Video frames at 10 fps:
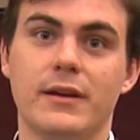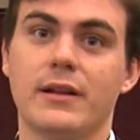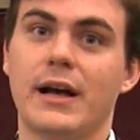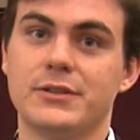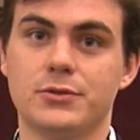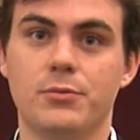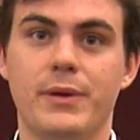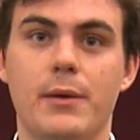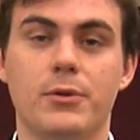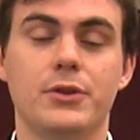the classroom
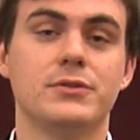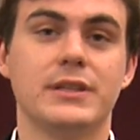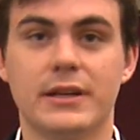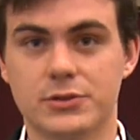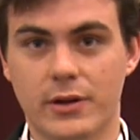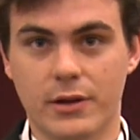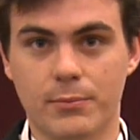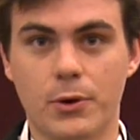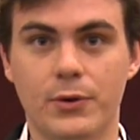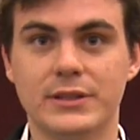be able to use the electronic
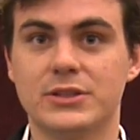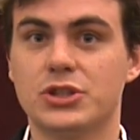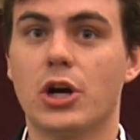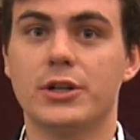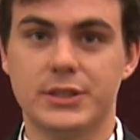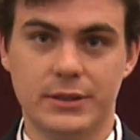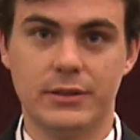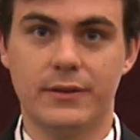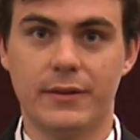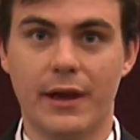components and
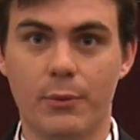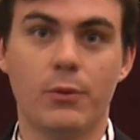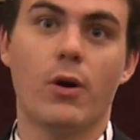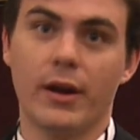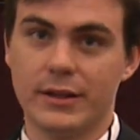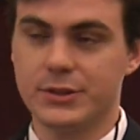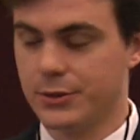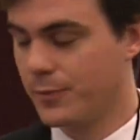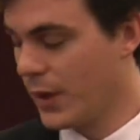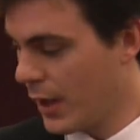charging that we want it
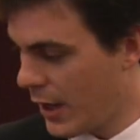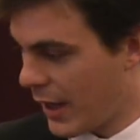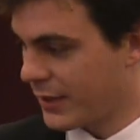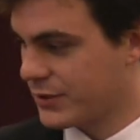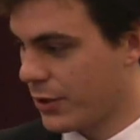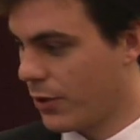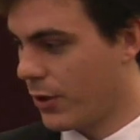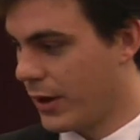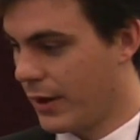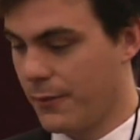to. And
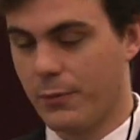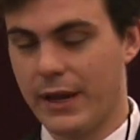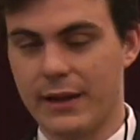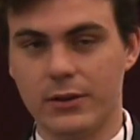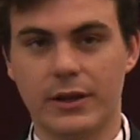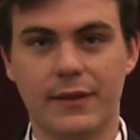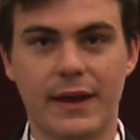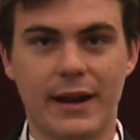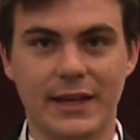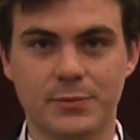so uh, we had to look at
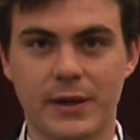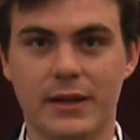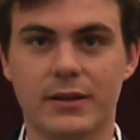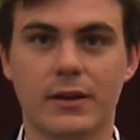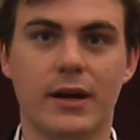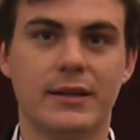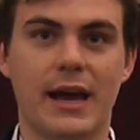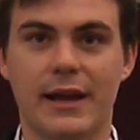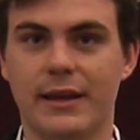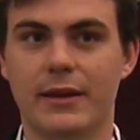that aspect,
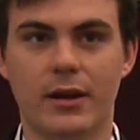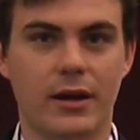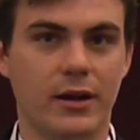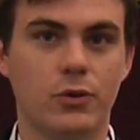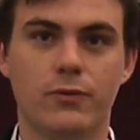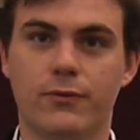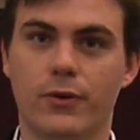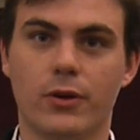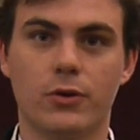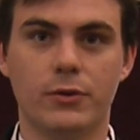attack it uh,
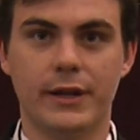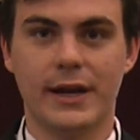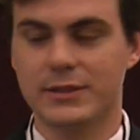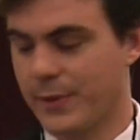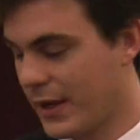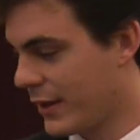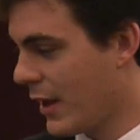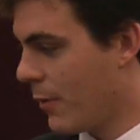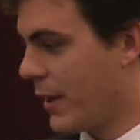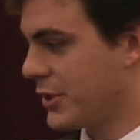for a cooling aspect,
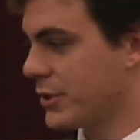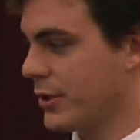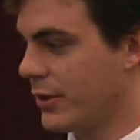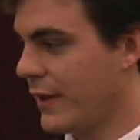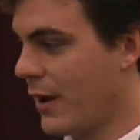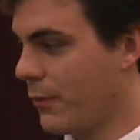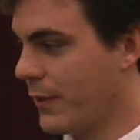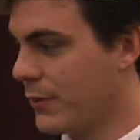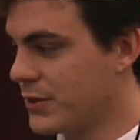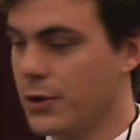make sure that
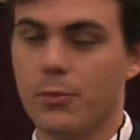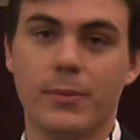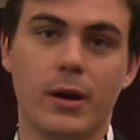there was no